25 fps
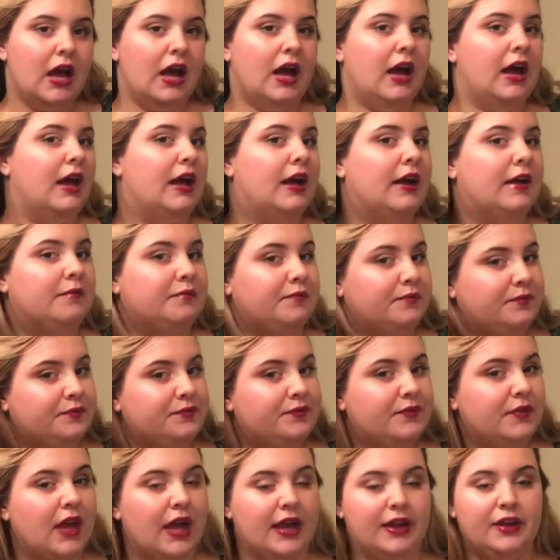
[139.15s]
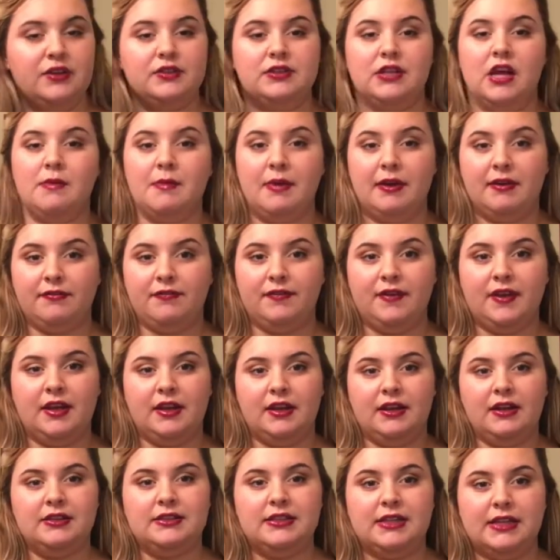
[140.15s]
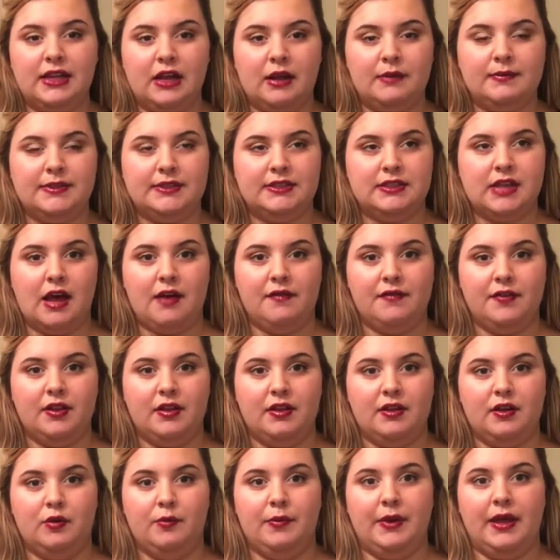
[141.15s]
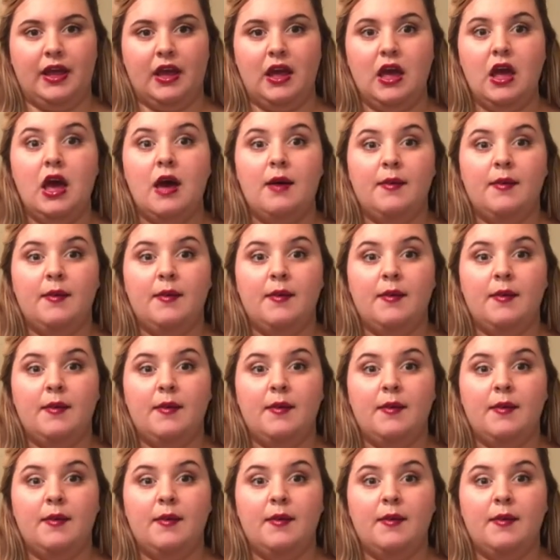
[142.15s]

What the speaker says: I use it on my feet, and it did help to soften a little bit,